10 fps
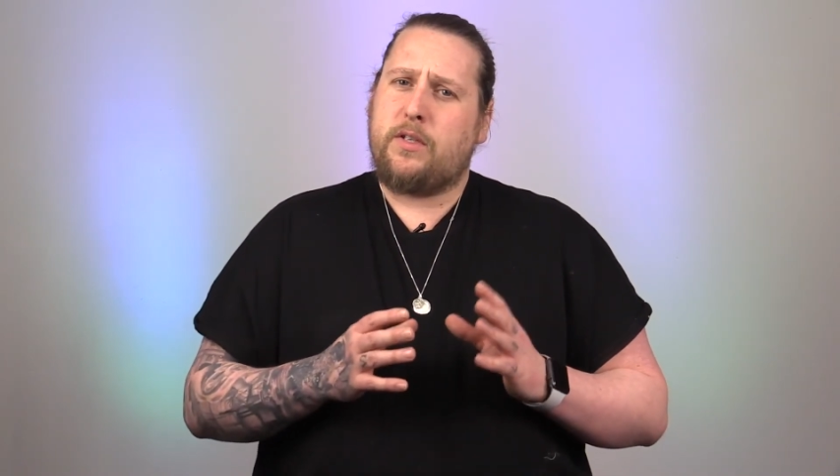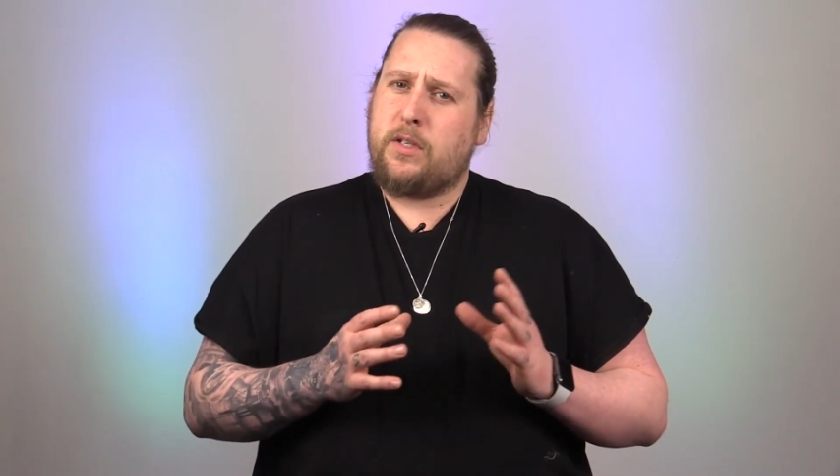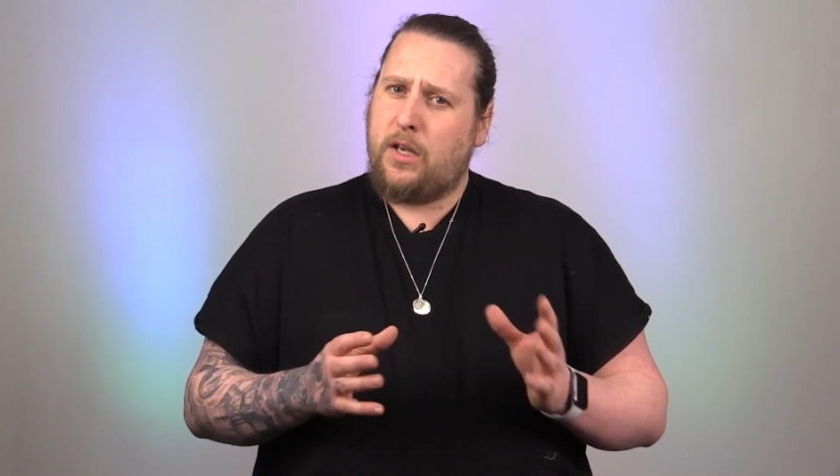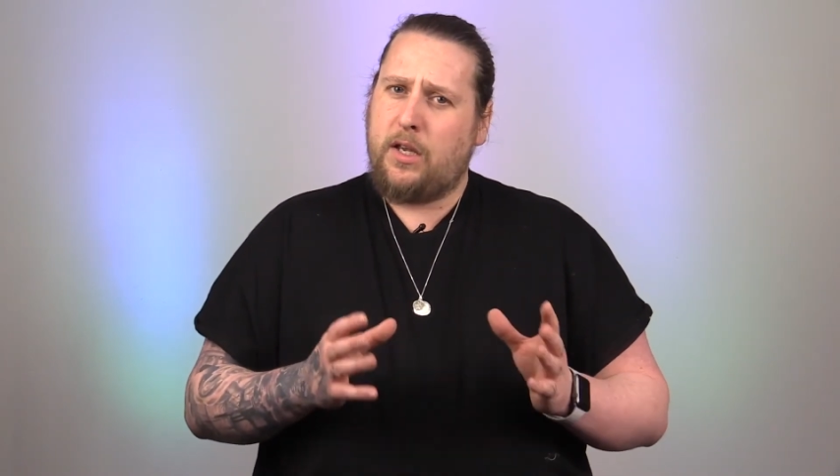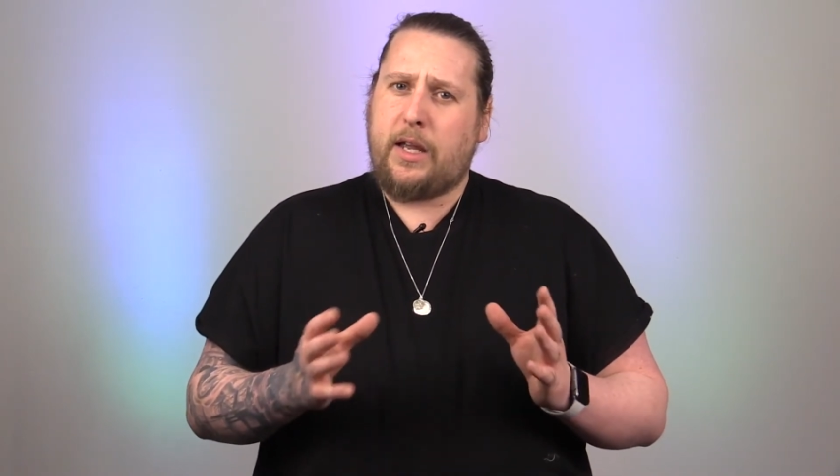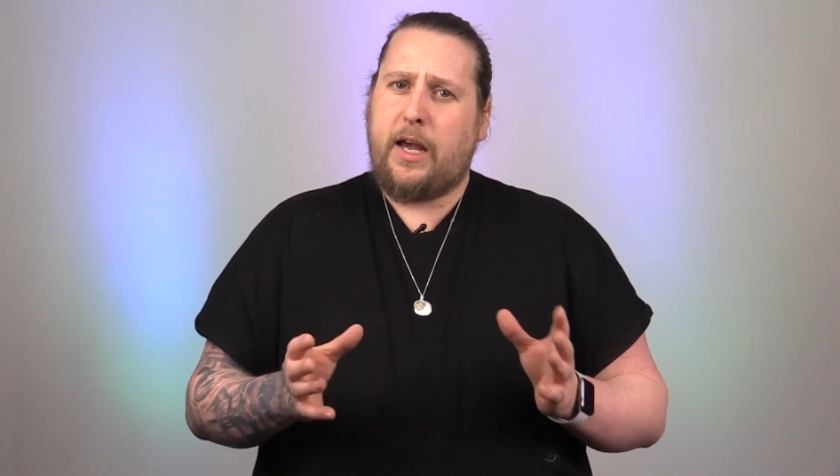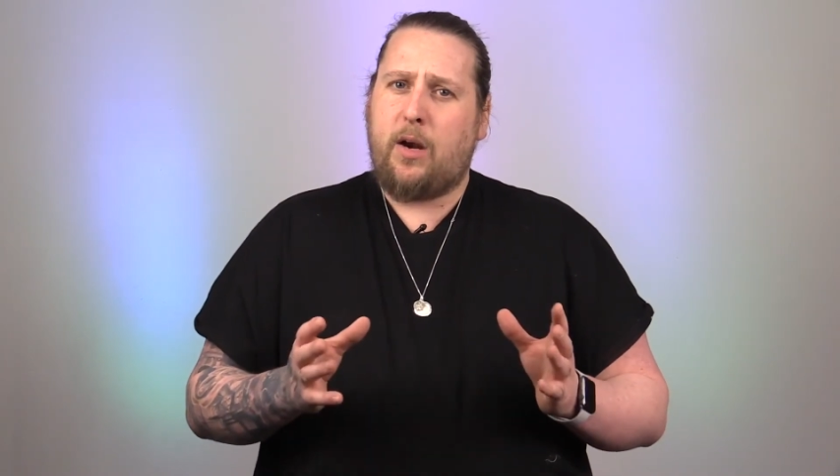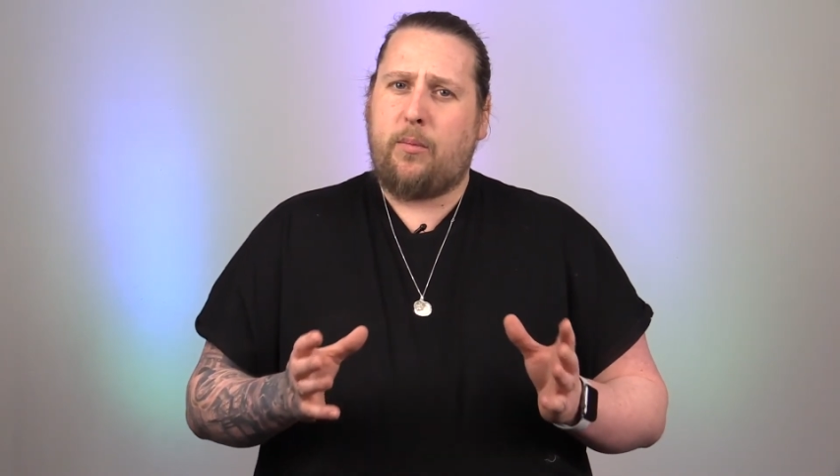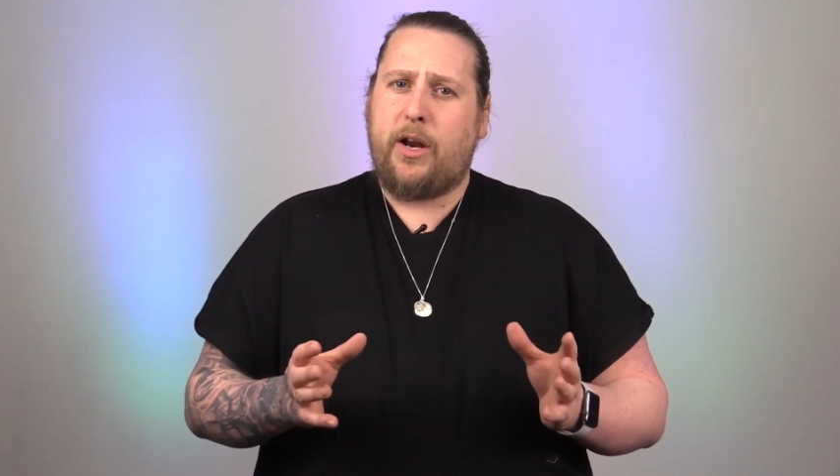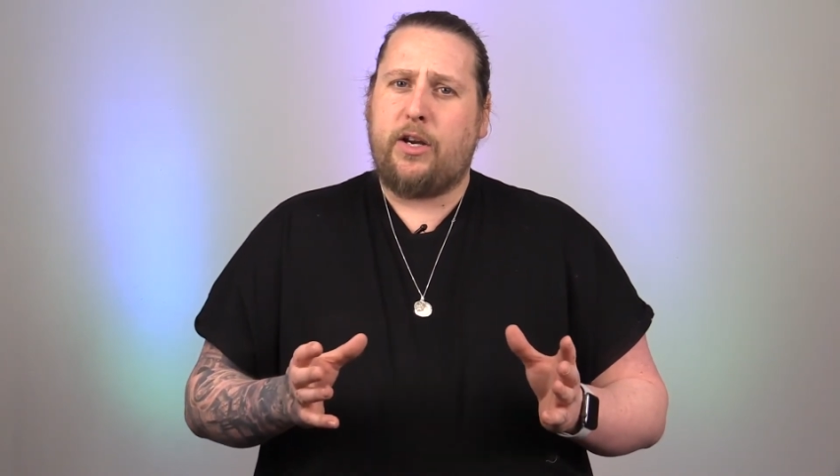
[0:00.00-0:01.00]
certain
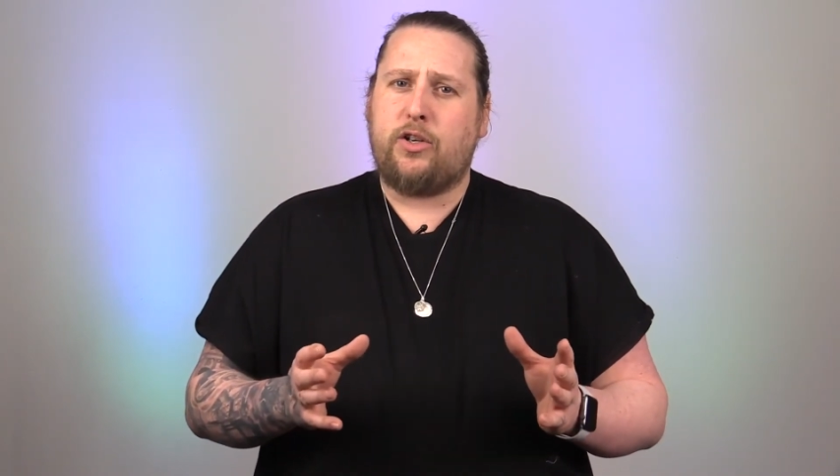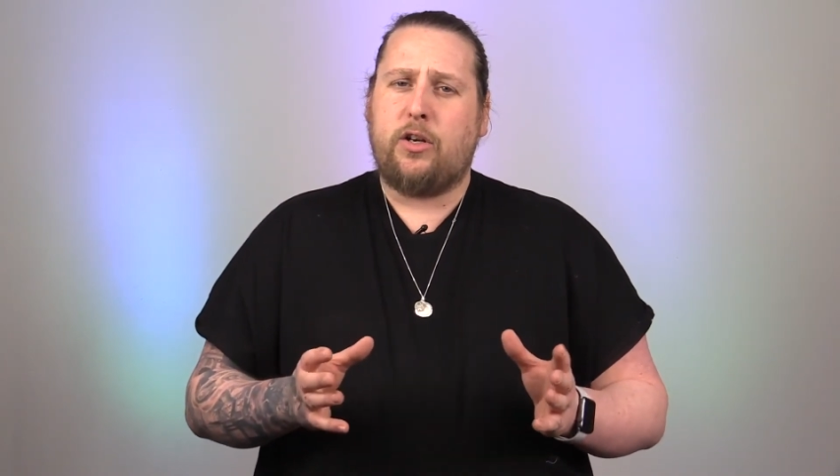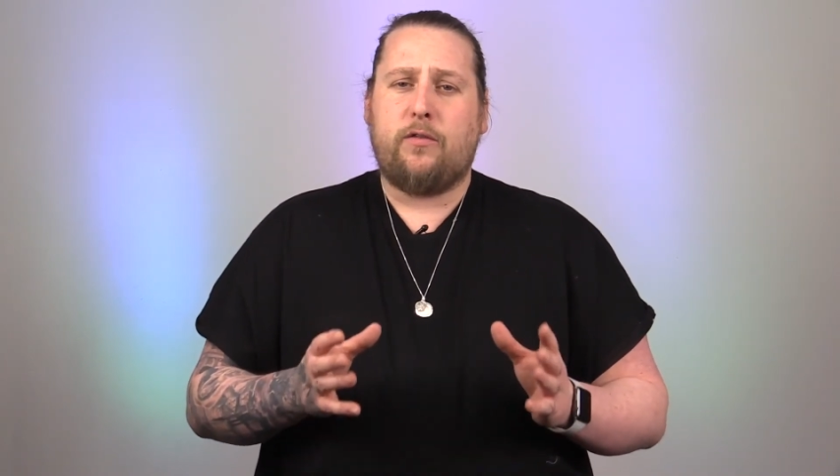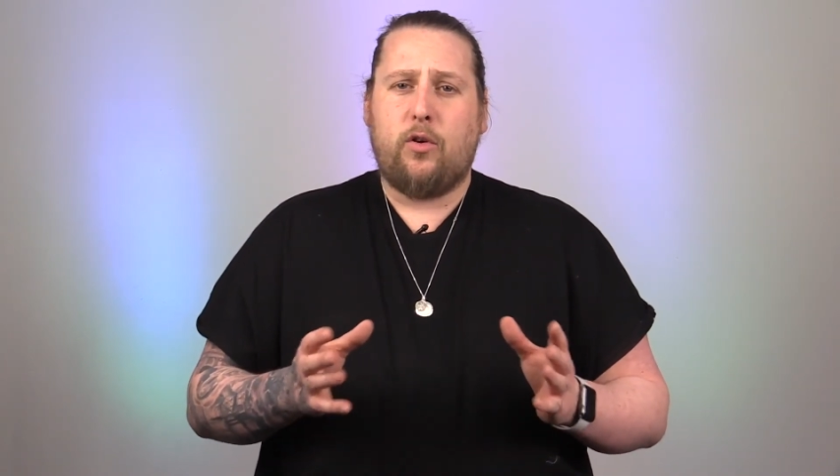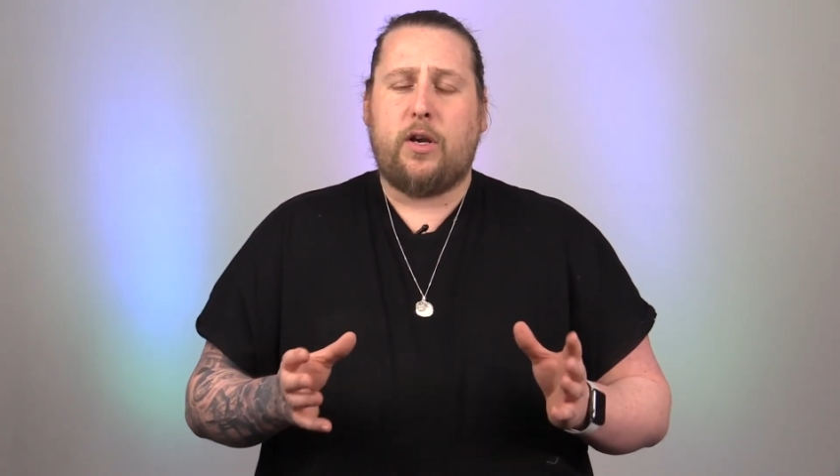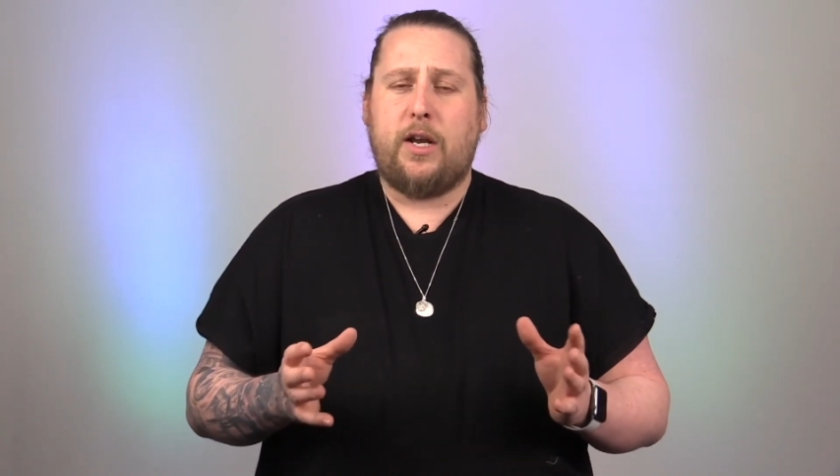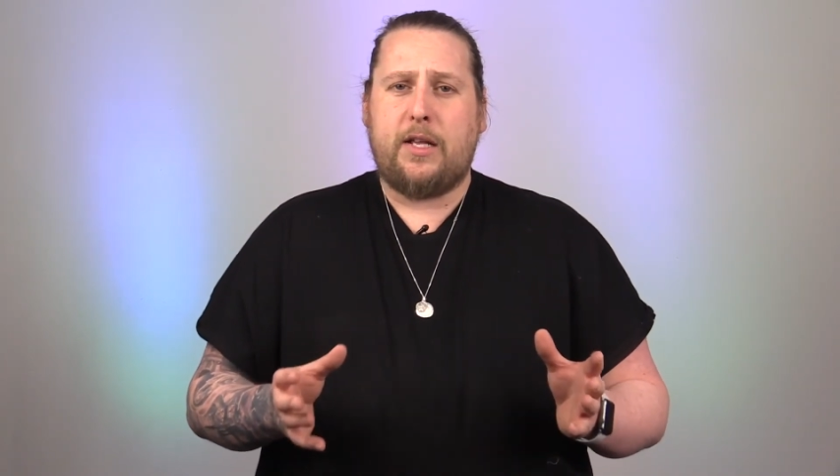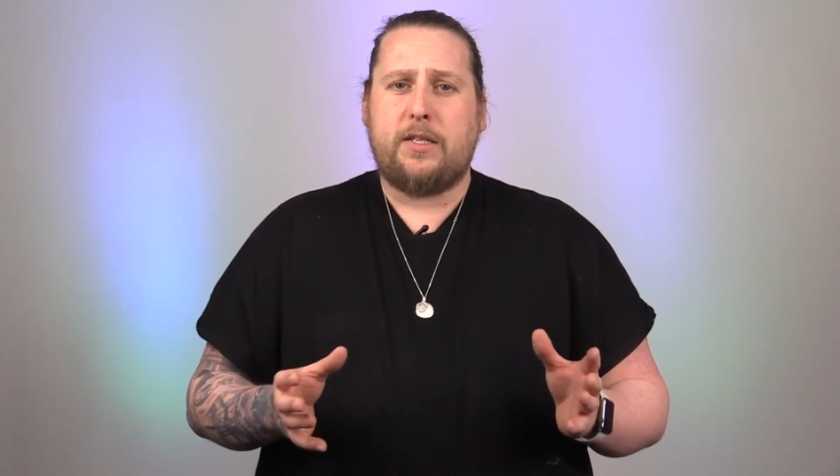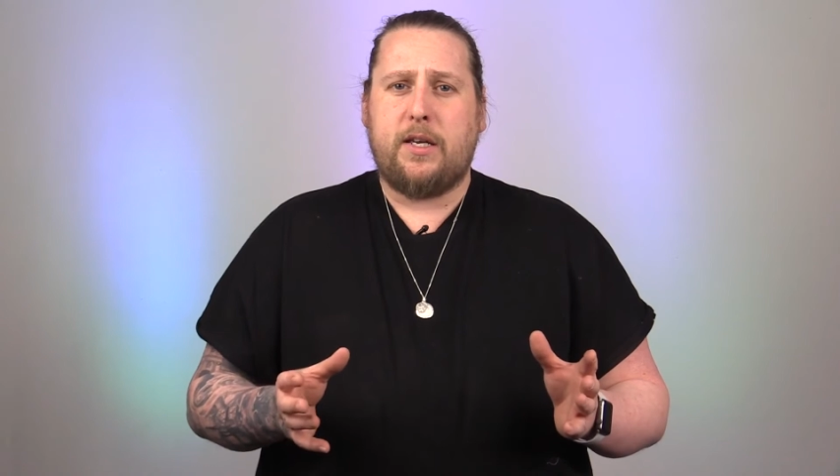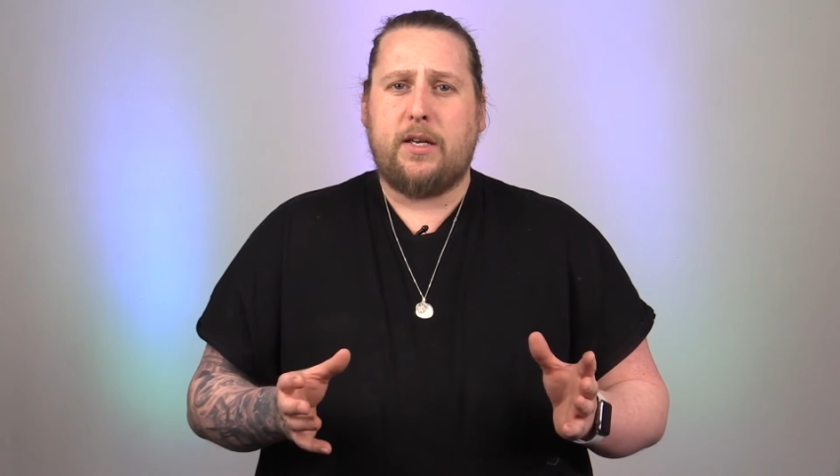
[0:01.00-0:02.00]
calibration of your
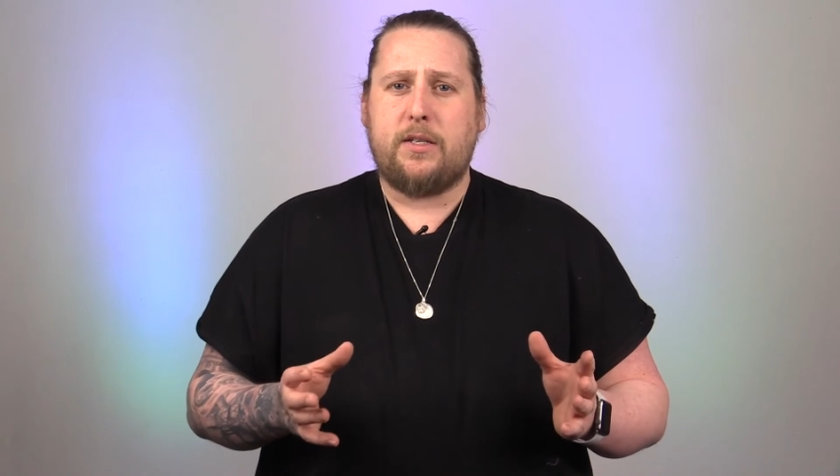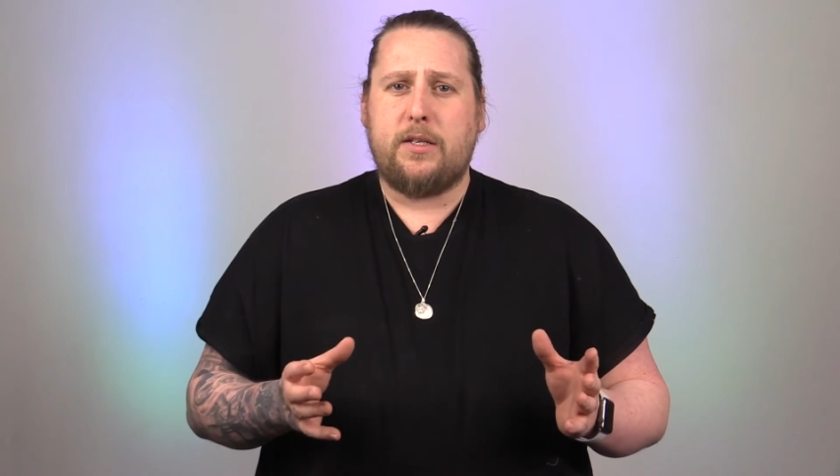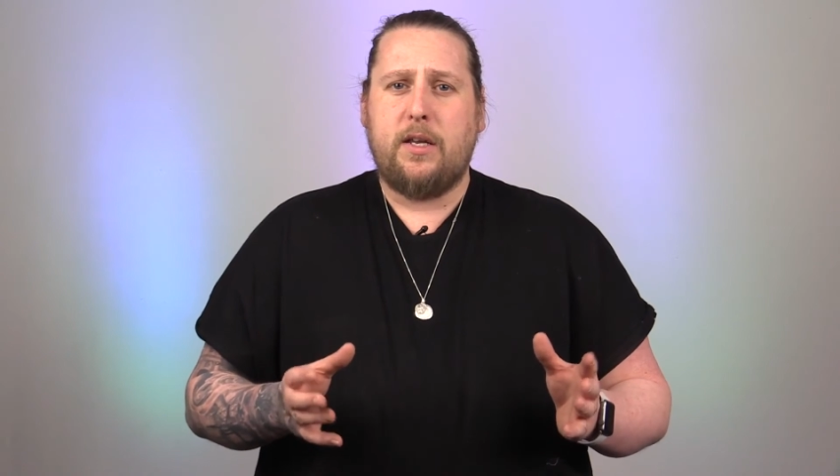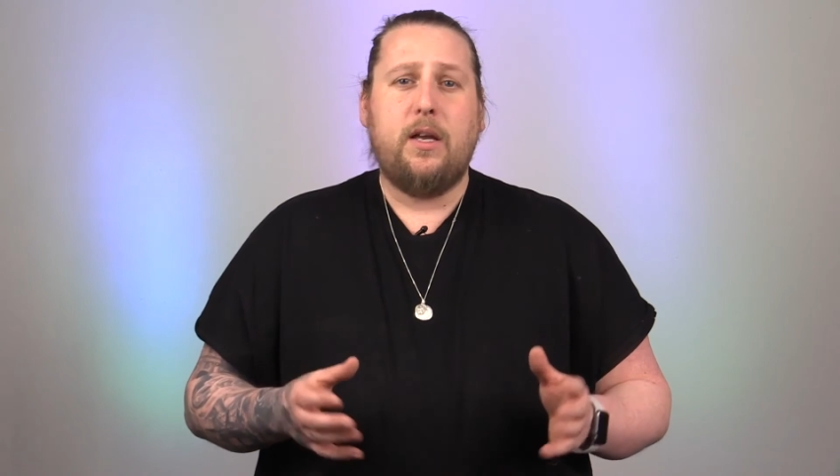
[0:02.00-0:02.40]
kinetics.